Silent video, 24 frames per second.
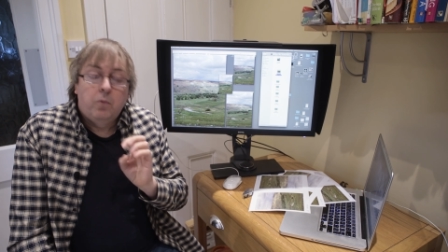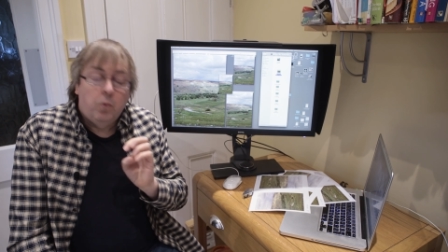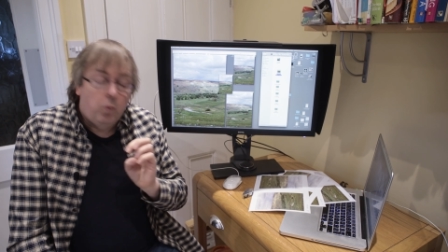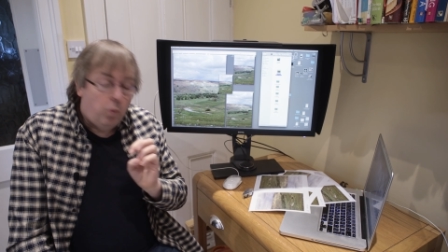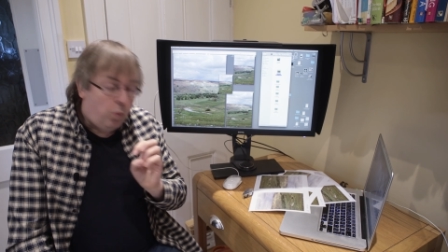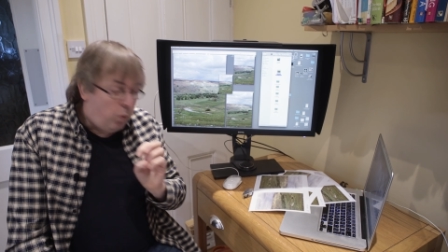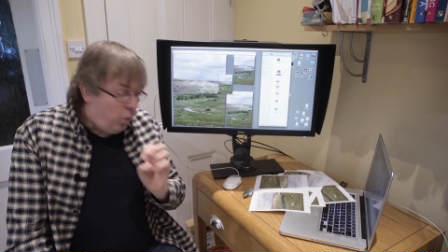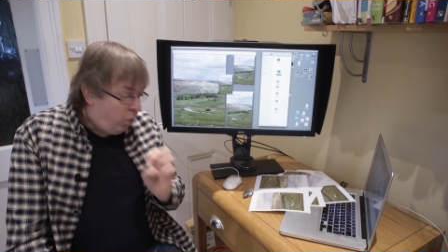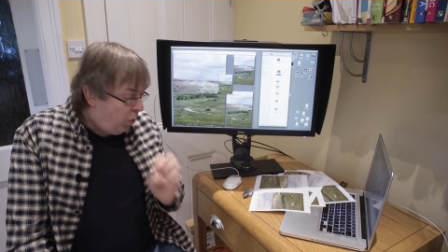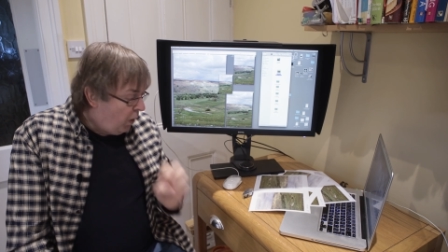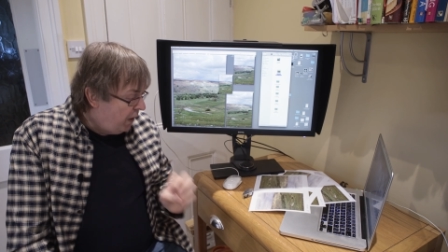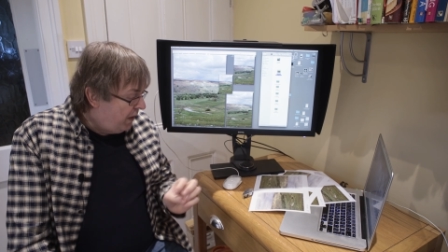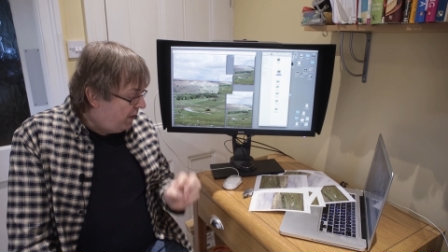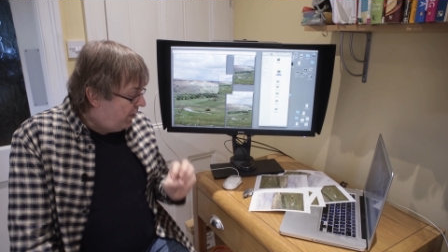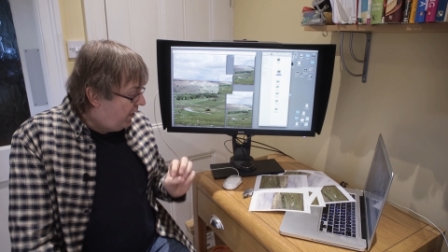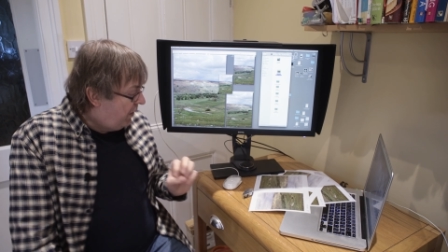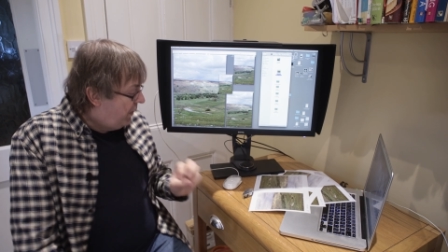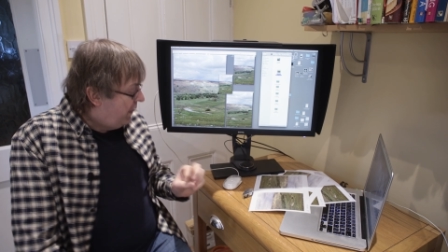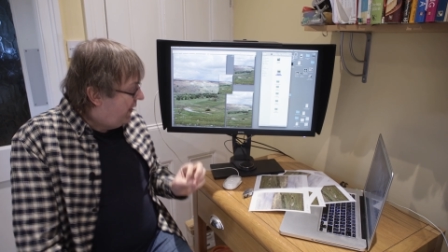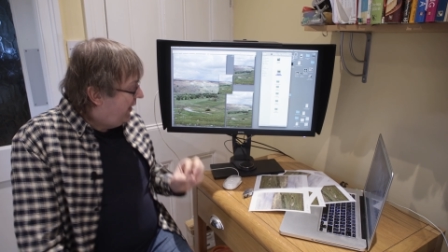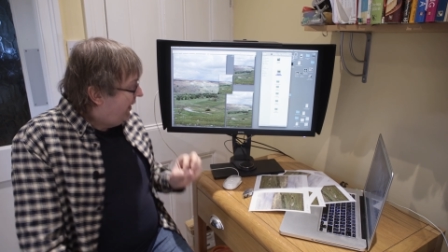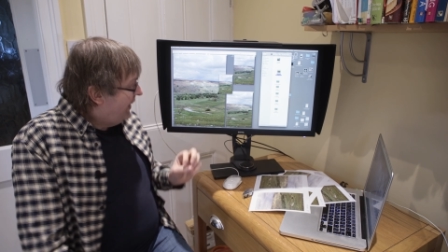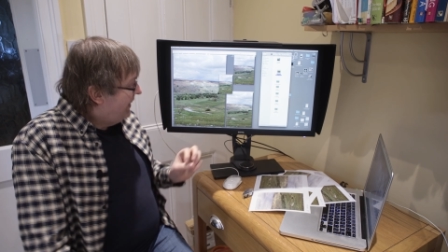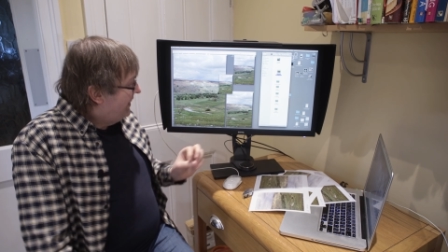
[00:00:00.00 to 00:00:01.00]
one of the
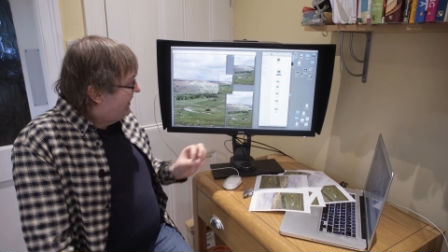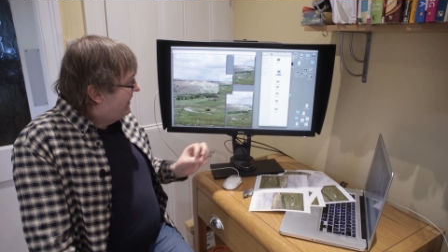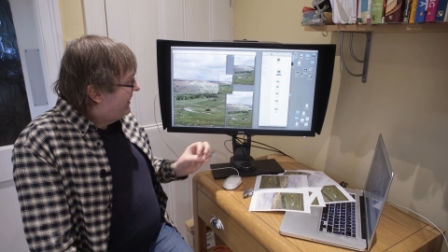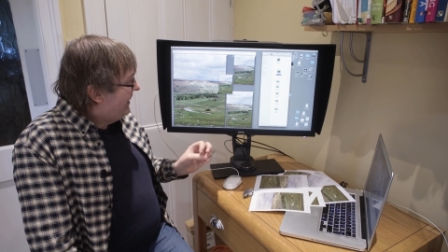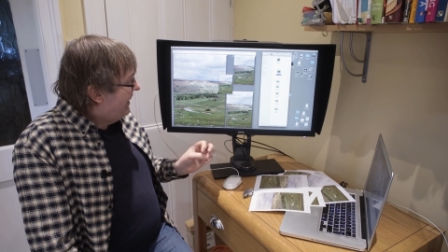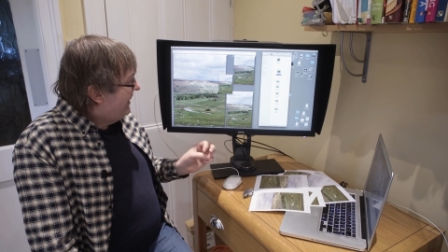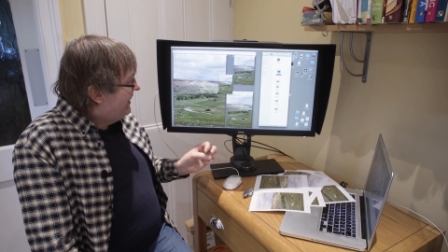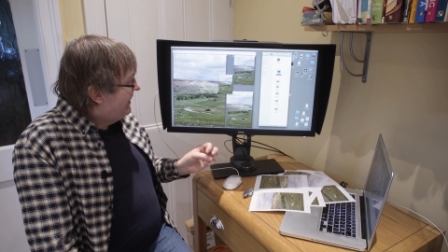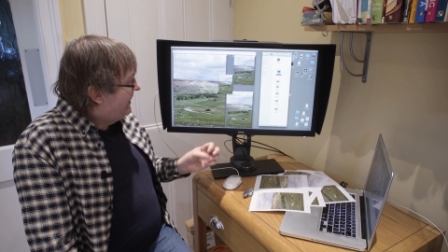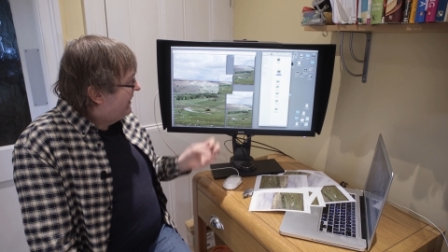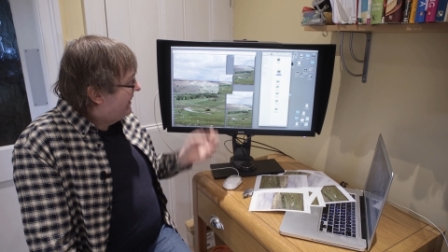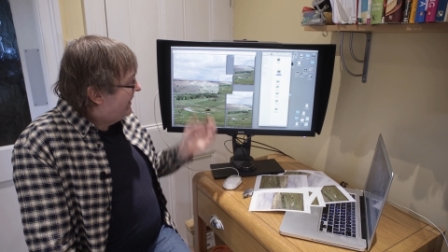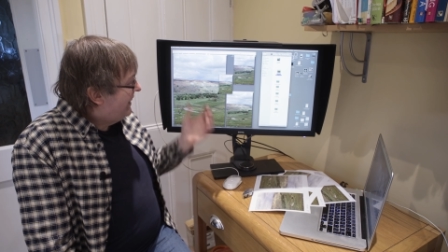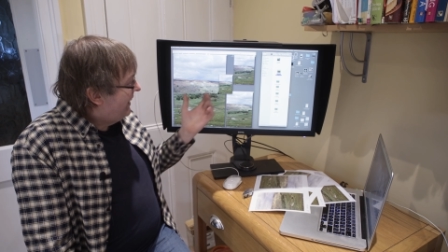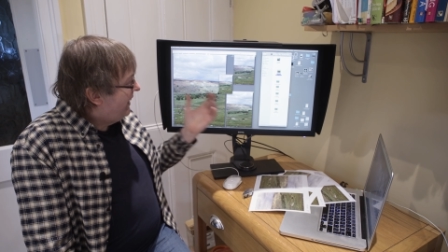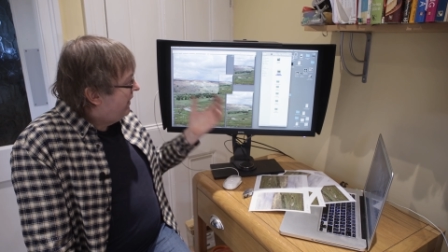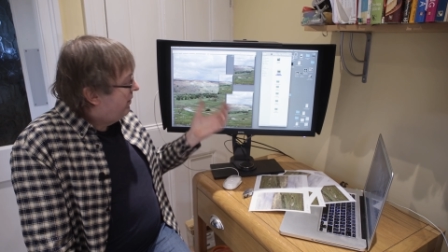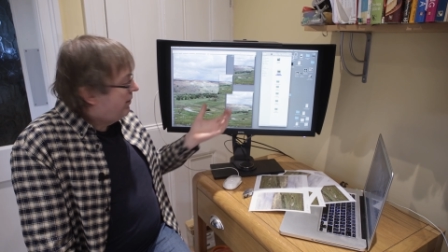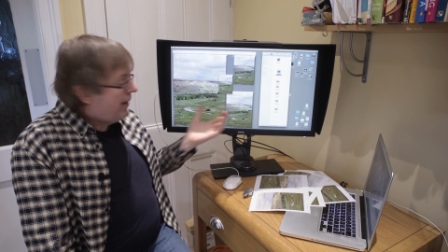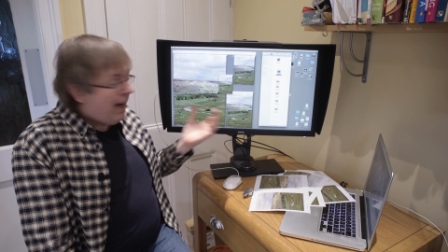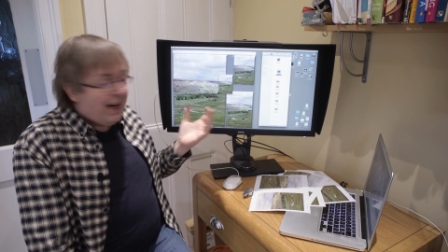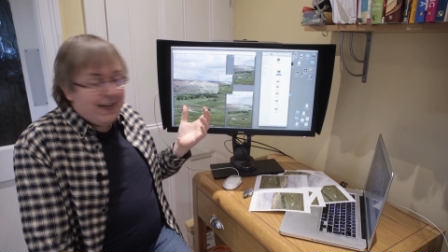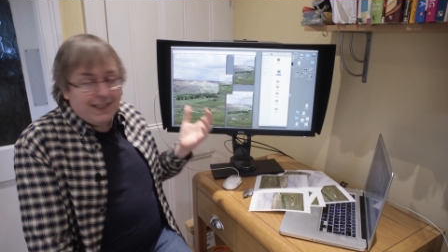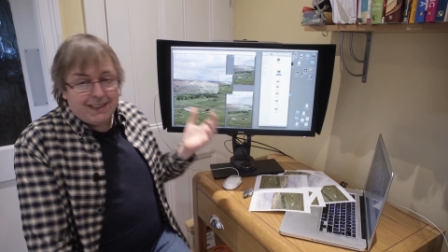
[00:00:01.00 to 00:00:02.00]
things is that
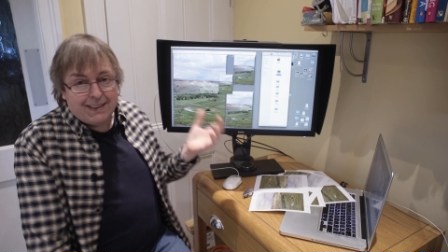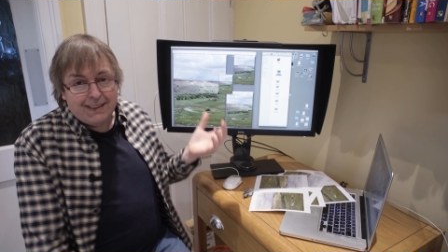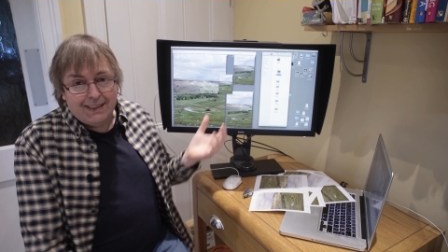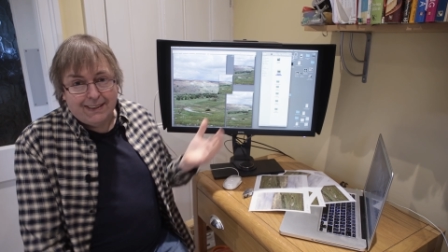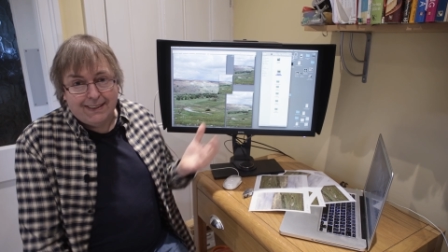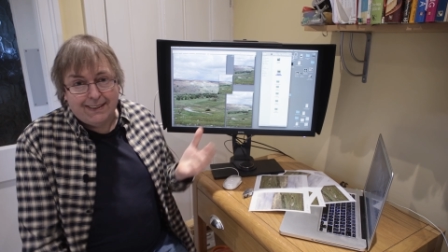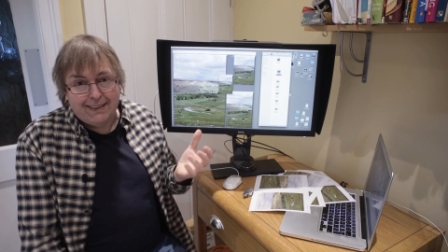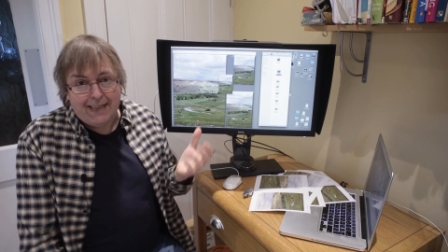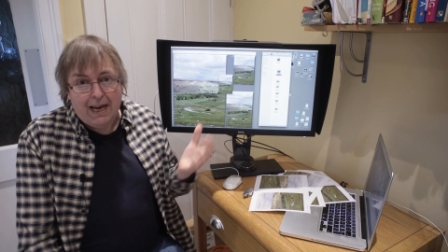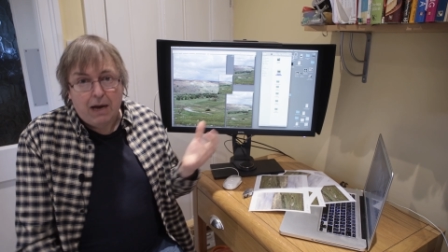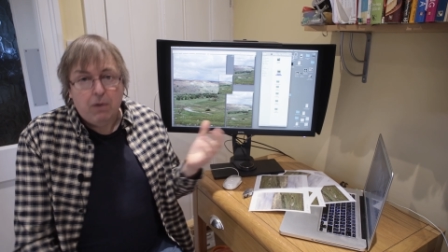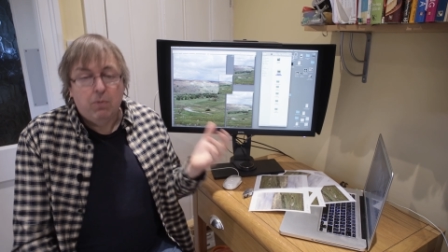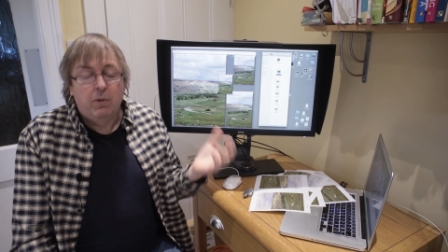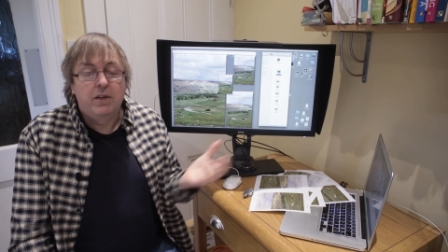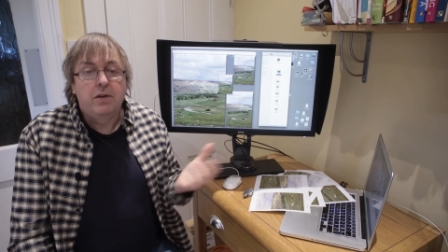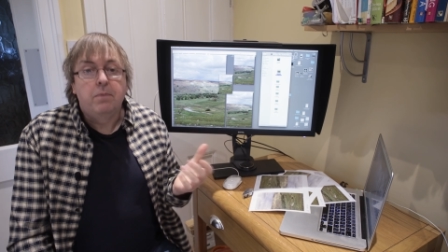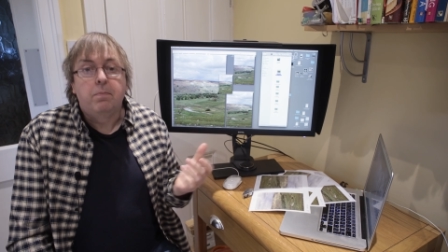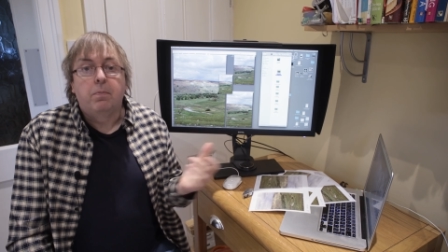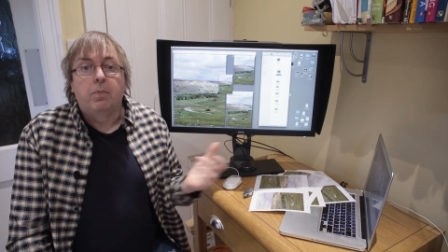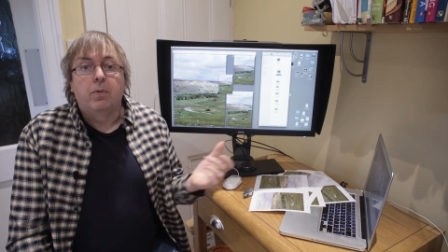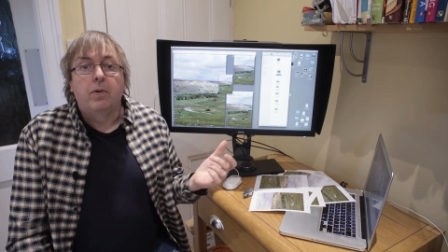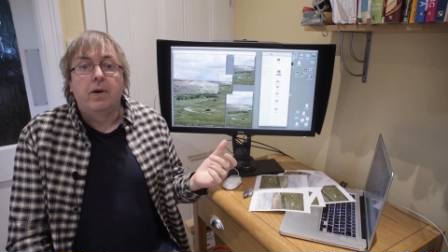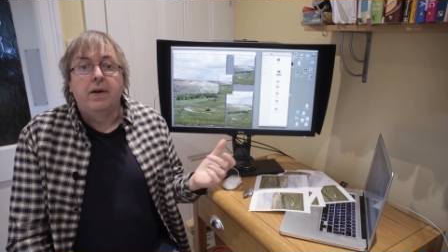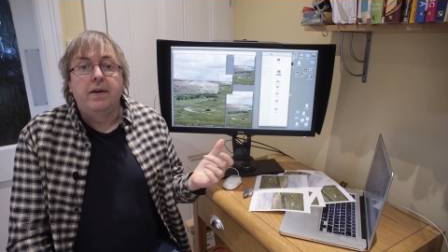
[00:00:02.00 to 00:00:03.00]
you get to set when you
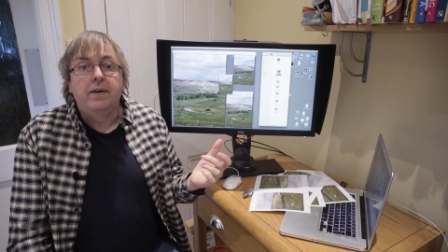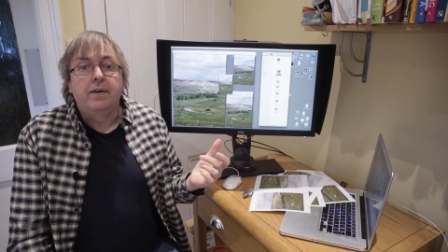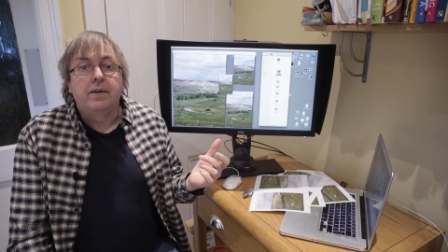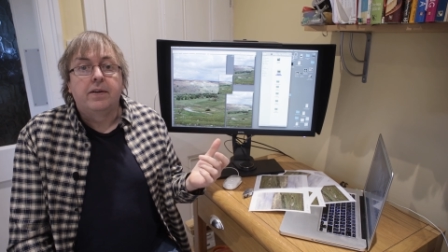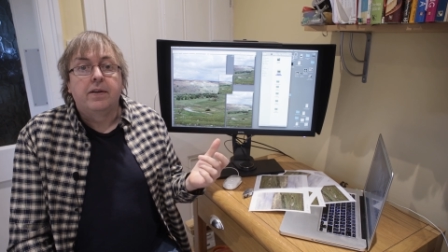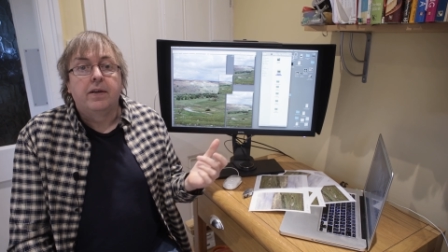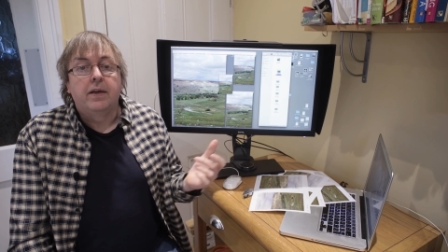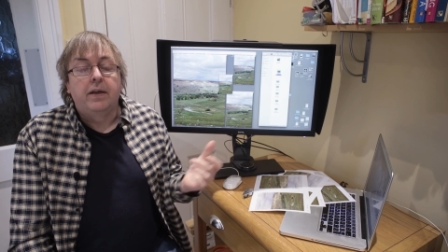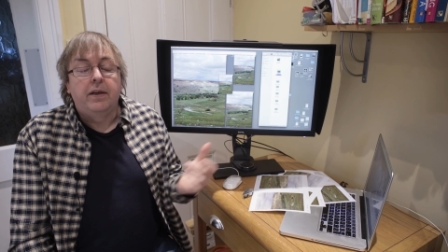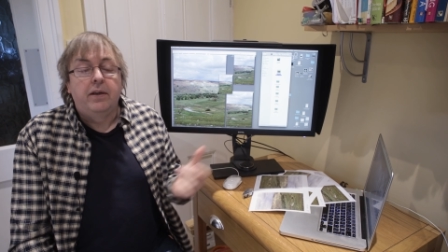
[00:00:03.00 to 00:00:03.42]
print,